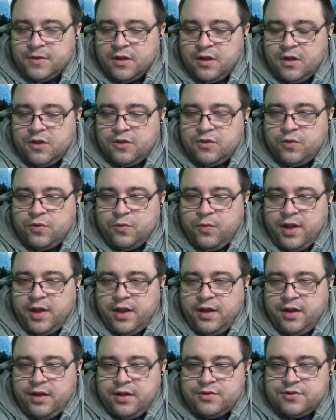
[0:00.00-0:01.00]
the way
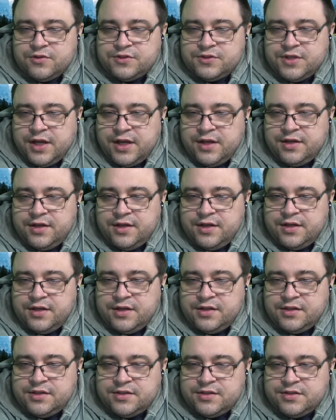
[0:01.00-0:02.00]
I understand it
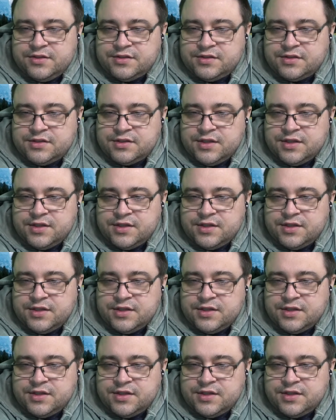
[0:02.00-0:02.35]
is